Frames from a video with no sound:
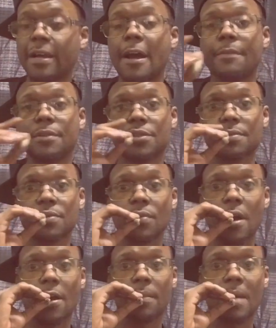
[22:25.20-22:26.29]
comment, and
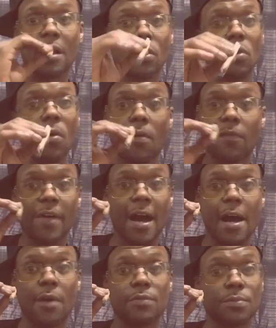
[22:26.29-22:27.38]
subscribe. I'm going for
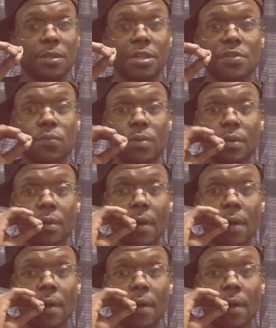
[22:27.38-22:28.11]
hours with this one.